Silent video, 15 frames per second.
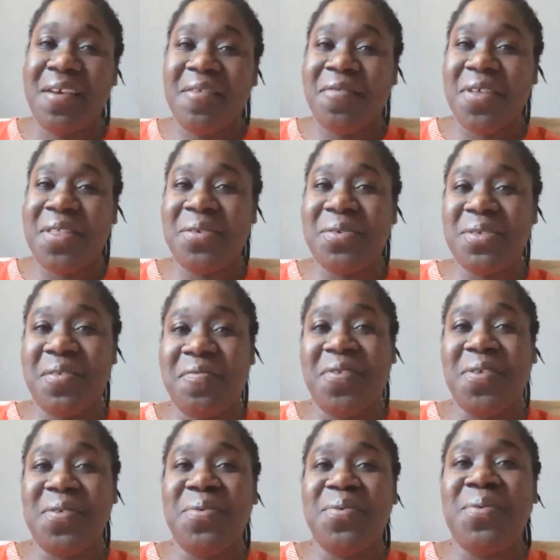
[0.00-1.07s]
For those of
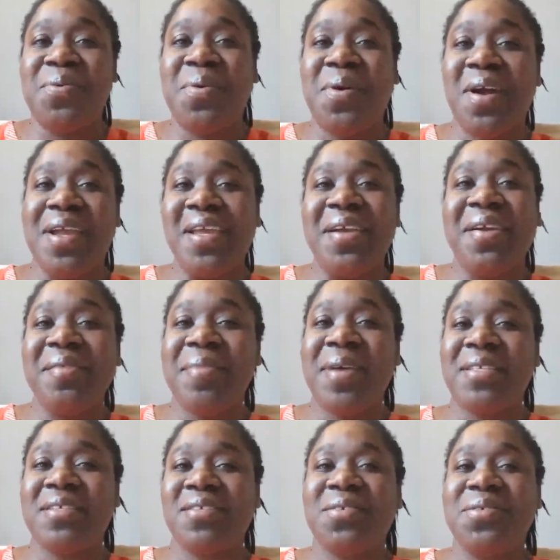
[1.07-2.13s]
you who are here in
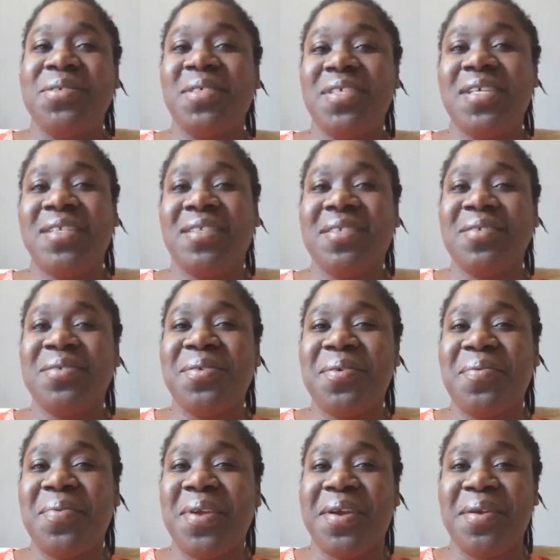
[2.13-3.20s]
Massachusetts, you know
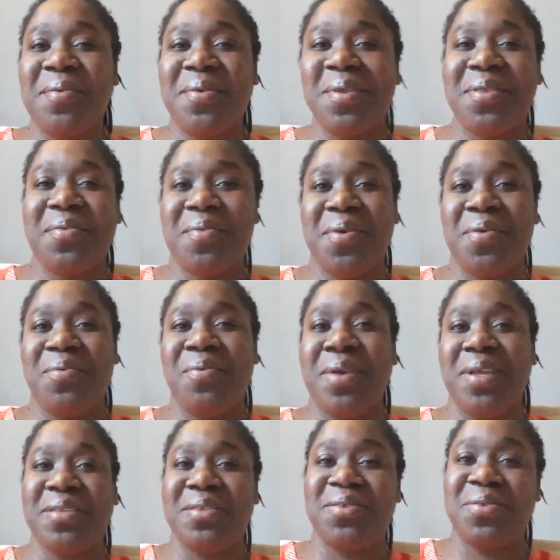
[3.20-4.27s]
we are going through a
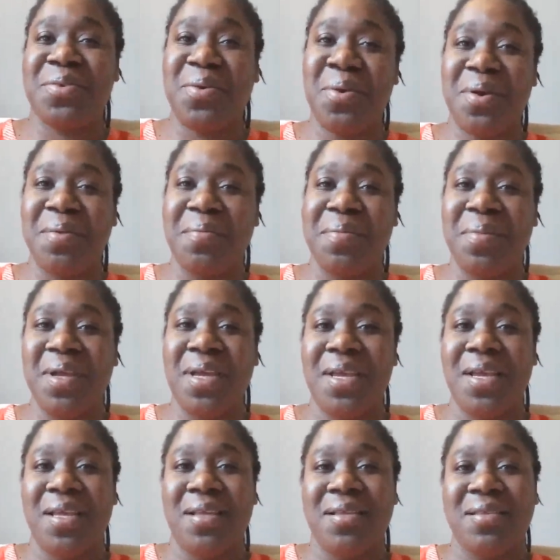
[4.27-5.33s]
windstorm.
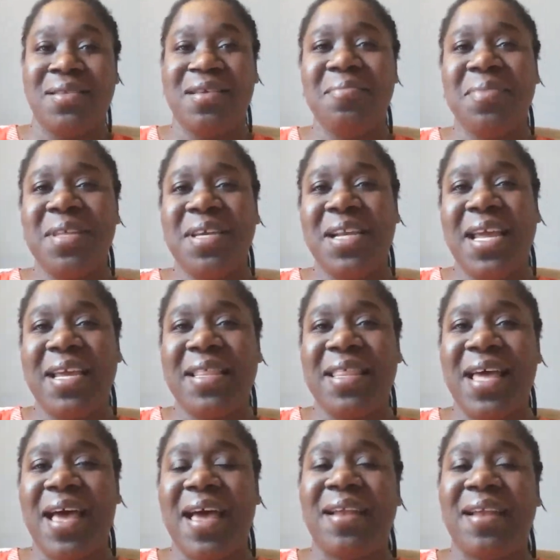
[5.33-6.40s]
Something like
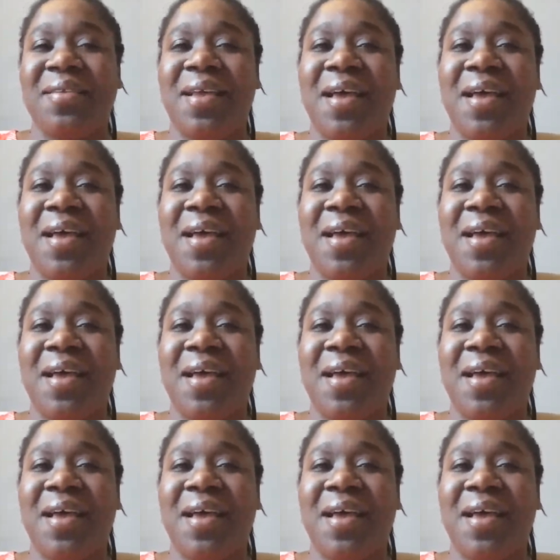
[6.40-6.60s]
that.